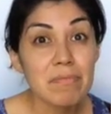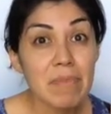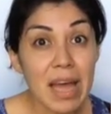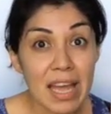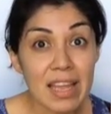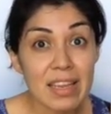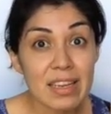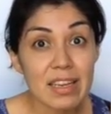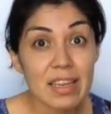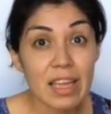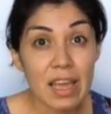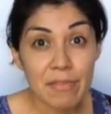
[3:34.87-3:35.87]
But
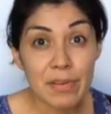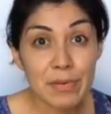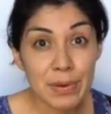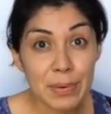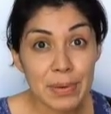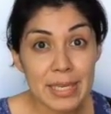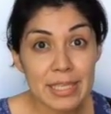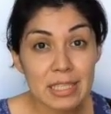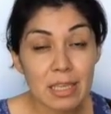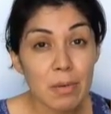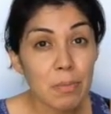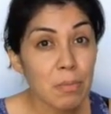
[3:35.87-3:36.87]
if you notice,
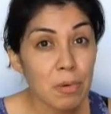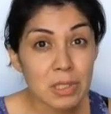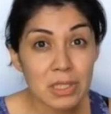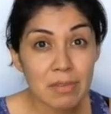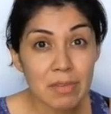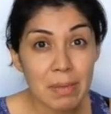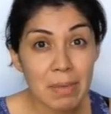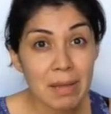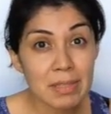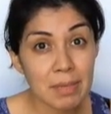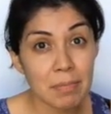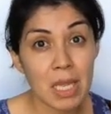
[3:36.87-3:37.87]
most of them have
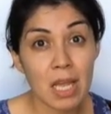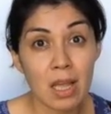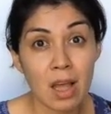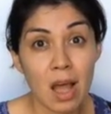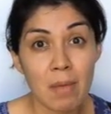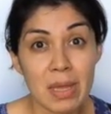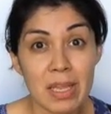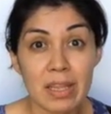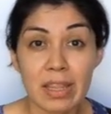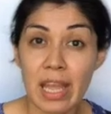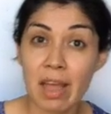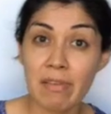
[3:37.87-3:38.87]
something in common.
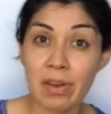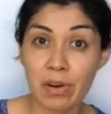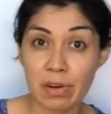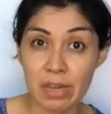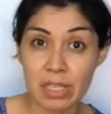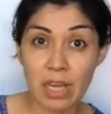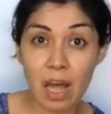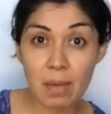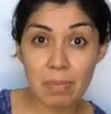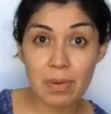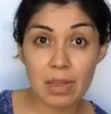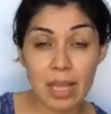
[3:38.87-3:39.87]
They have a curvy top
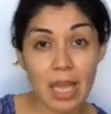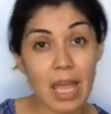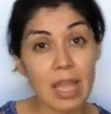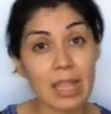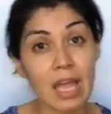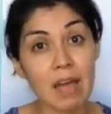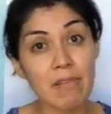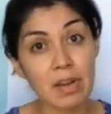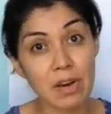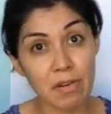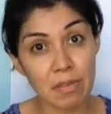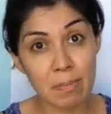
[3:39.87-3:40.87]
and they have a
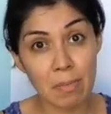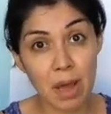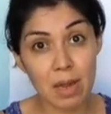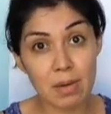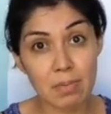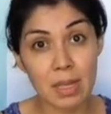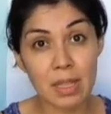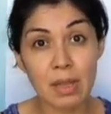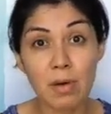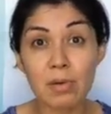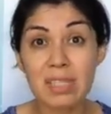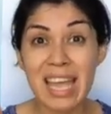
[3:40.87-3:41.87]
curvy bottom, and they
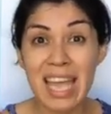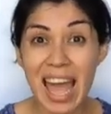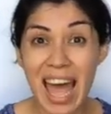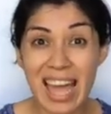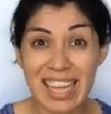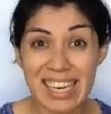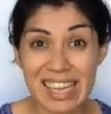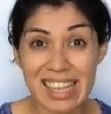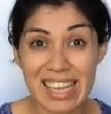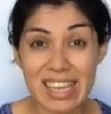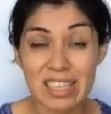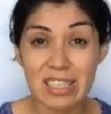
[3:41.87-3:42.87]
go
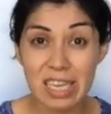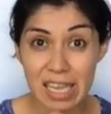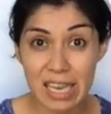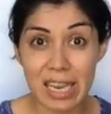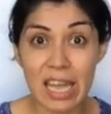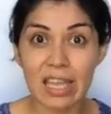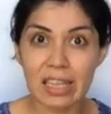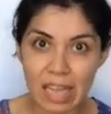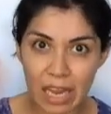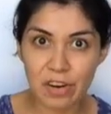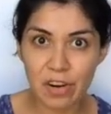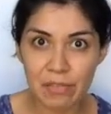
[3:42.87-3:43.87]
diagonally to connect
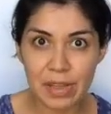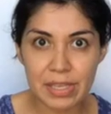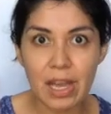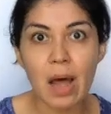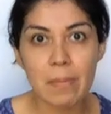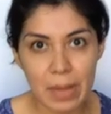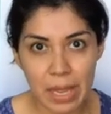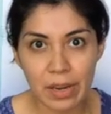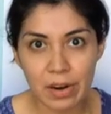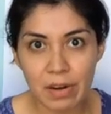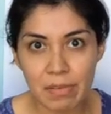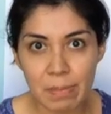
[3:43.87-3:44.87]
that curvy top and
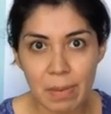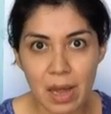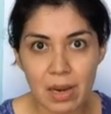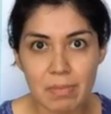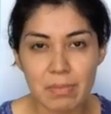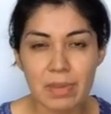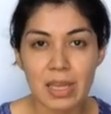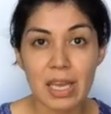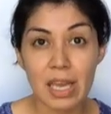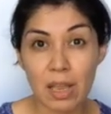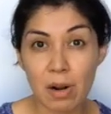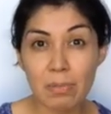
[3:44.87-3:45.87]
curvy bottom.
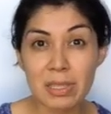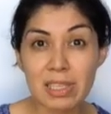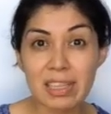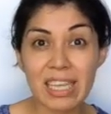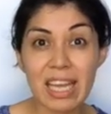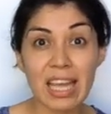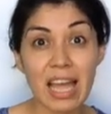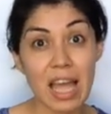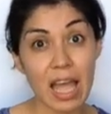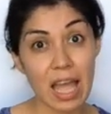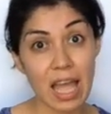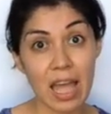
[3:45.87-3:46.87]
It almost looks like
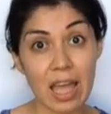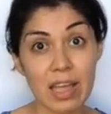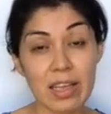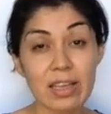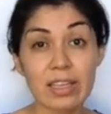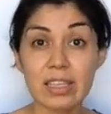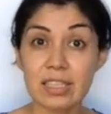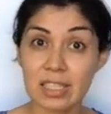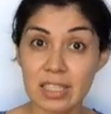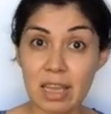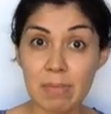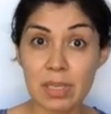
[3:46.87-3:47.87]
a
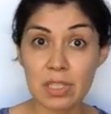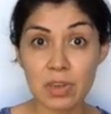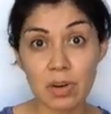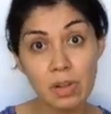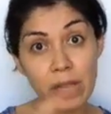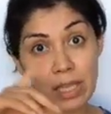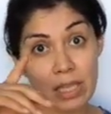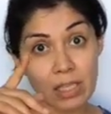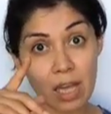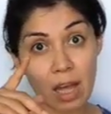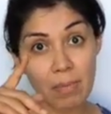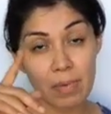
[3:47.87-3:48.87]
semicircle at the
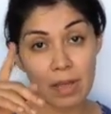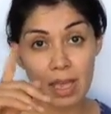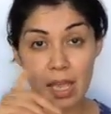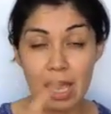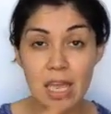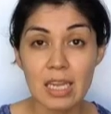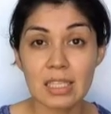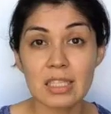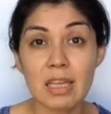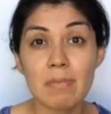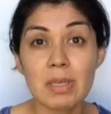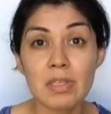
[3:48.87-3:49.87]
top and a
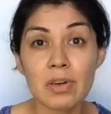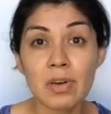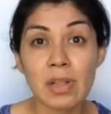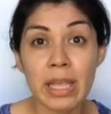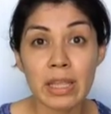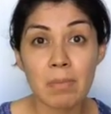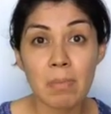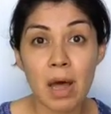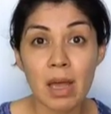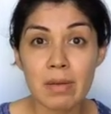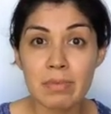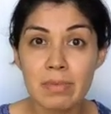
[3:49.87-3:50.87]
semicircle at the
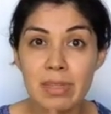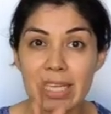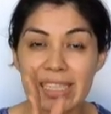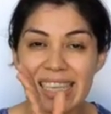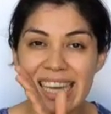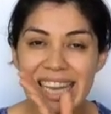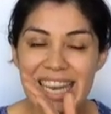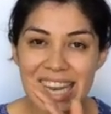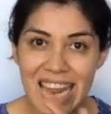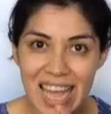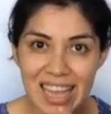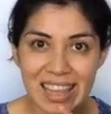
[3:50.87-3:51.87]
bottom that's
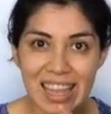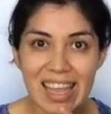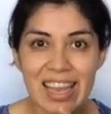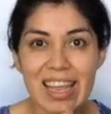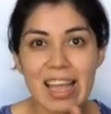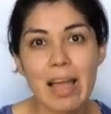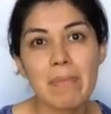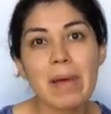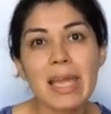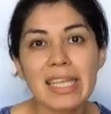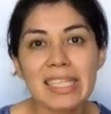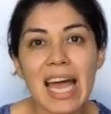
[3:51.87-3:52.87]
connected by
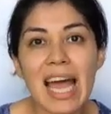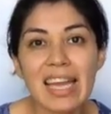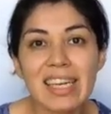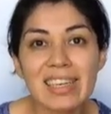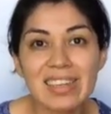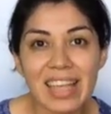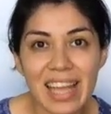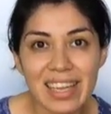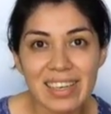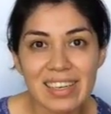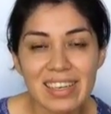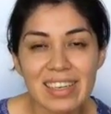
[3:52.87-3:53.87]
a diagonal line.
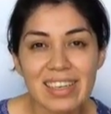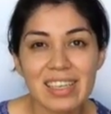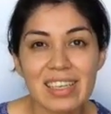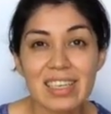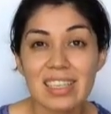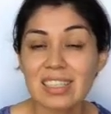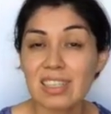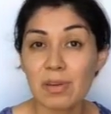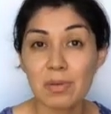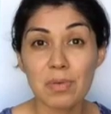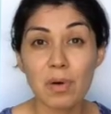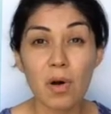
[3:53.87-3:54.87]
So
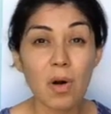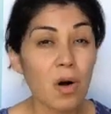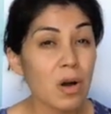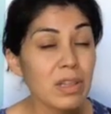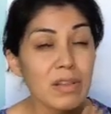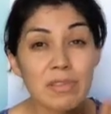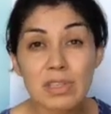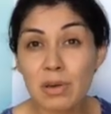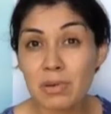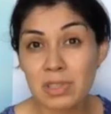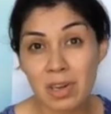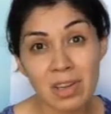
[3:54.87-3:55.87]
all of
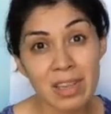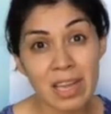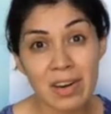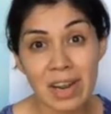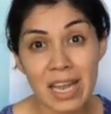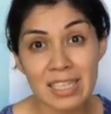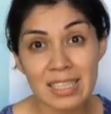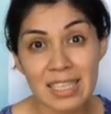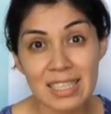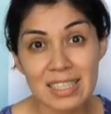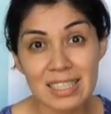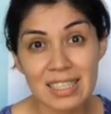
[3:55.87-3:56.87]
those are letter
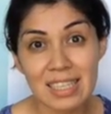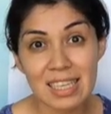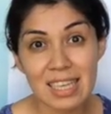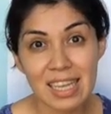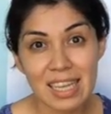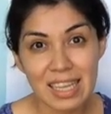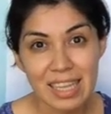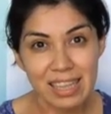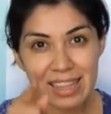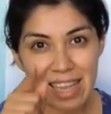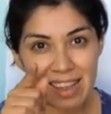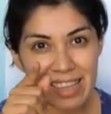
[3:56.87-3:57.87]
S's.
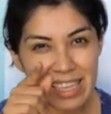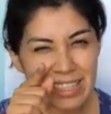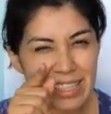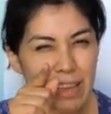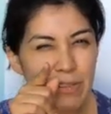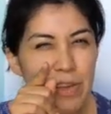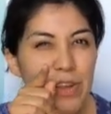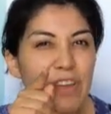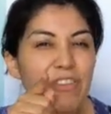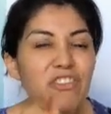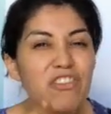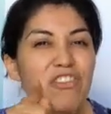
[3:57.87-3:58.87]
Now let's see if you
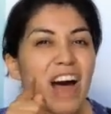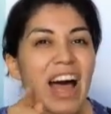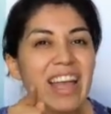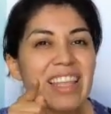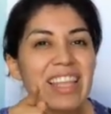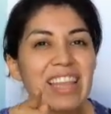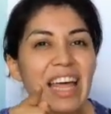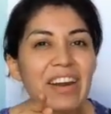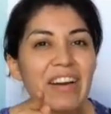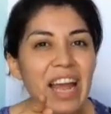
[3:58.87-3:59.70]
can find the letter